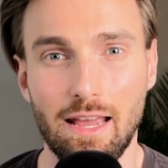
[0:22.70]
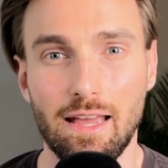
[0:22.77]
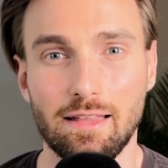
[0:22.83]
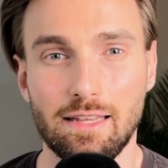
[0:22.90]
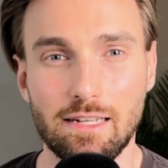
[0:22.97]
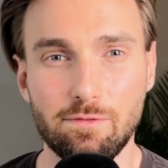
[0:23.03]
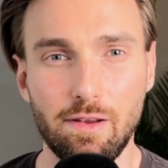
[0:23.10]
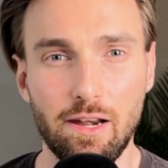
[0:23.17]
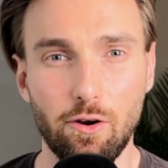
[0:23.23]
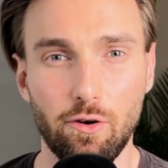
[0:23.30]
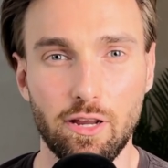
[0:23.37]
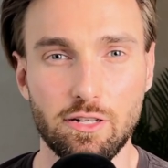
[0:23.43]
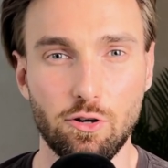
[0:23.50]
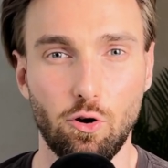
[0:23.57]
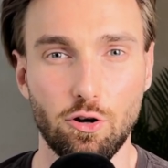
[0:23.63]
This video
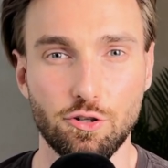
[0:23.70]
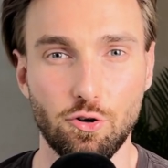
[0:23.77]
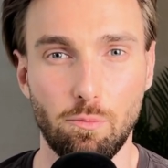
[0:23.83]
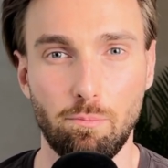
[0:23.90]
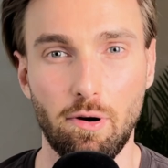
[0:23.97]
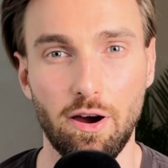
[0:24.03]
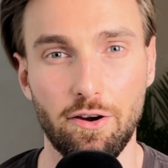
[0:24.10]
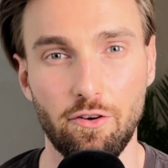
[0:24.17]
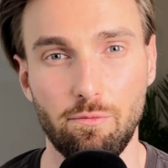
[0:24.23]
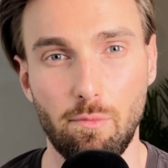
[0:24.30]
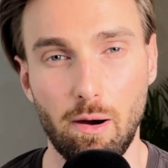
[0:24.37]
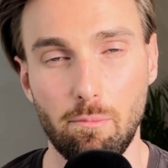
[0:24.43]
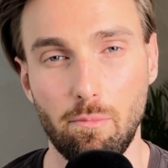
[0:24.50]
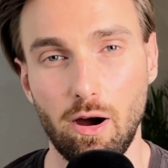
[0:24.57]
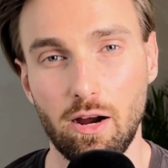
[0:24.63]
is also part of
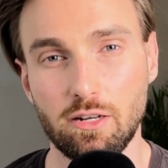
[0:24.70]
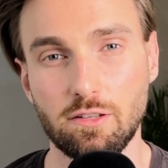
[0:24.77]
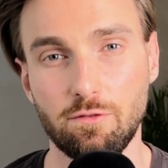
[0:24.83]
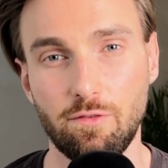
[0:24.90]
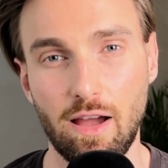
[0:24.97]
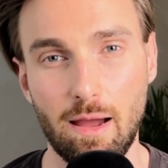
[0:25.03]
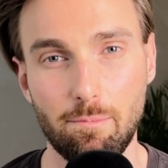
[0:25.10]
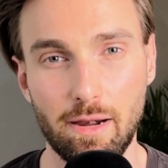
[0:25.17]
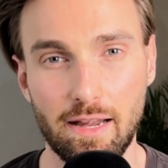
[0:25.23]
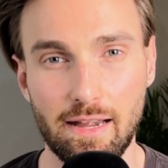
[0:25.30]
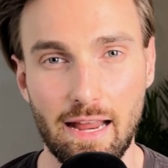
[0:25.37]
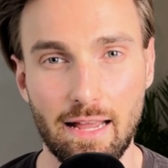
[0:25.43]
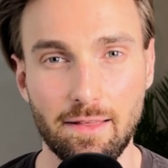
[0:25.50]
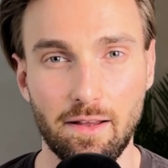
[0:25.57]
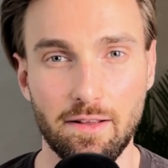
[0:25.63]
my Microsoft Fabric
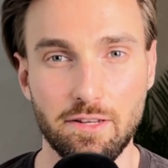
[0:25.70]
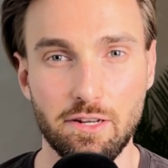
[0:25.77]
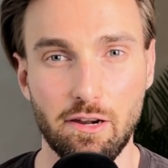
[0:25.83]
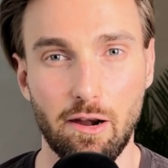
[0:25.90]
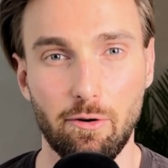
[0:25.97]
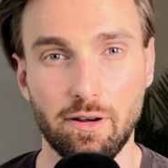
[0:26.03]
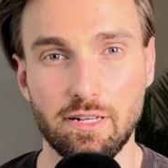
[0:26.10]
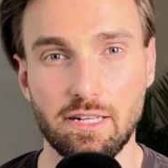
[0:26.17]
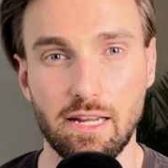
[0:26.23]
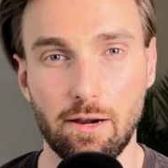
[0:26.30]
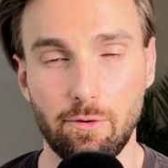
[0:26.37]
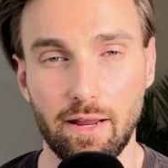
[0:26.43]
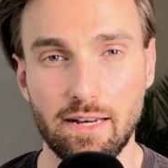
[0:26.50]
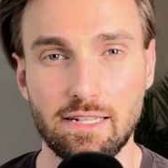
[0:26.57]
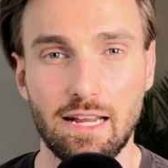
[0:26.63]
data engineering
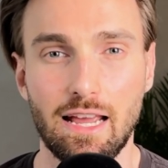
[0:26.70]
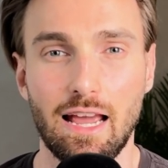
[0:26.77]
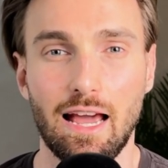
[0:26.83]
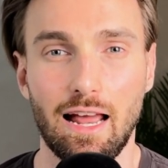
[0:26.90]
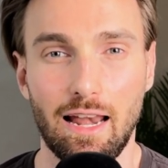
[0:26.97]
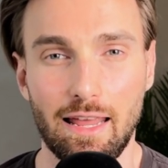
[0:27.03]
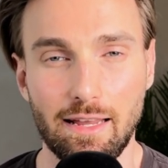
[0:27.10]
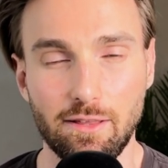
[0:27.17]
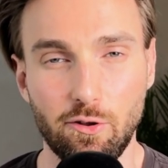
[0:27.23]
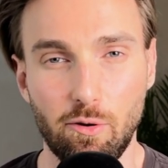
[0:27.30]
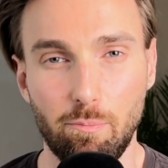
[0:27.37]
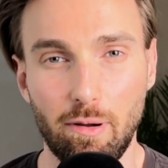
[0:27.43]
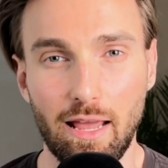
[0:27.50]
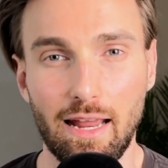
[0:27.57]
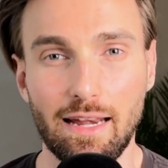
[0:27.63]
series. A link to the
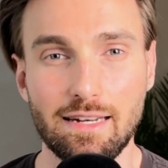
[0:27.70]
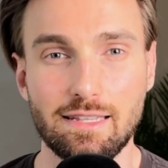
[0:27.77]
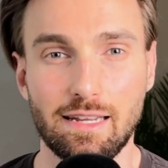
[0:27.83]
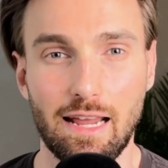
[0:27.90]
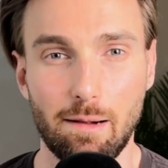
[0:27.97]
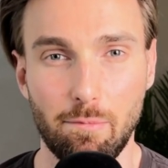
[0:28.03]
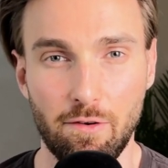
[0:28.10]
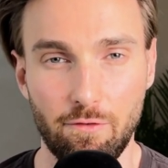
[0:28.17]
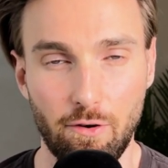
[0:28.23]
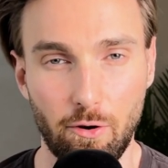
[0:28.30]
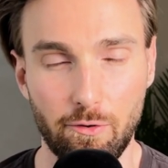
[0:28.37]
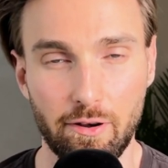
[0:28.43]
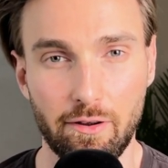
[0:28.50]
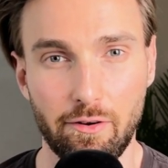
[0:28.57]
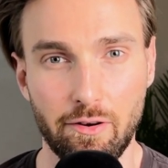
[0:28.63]
playlist can be
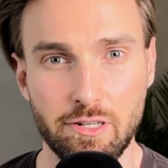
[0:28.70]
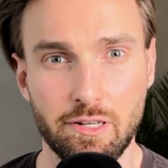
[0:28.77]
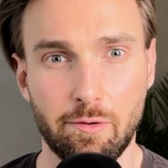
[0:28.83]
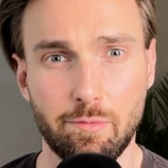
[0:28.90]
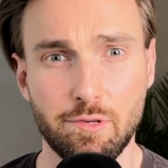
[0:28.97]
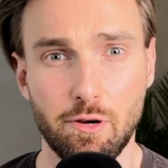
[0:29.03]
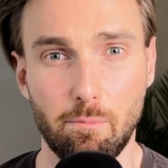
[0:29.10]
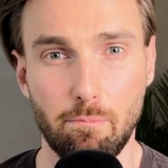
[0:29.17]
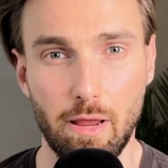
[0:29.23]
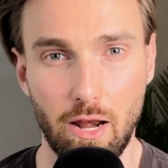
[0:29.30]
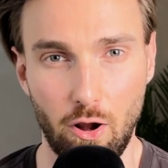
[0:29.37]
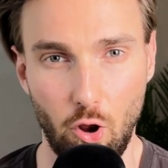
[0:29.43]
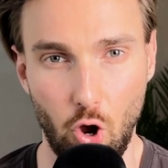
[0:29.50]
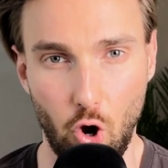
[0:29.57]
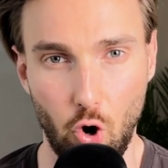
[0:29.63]
found in the description
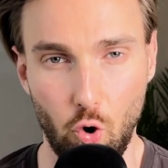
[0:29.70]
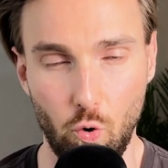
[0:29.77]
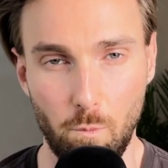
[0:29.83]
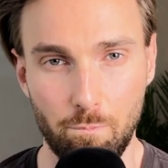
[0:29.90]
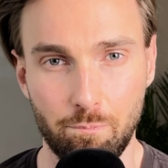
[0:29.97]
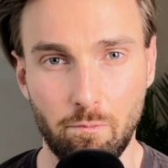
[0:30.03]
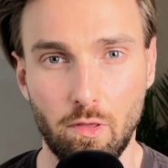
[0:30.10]
below.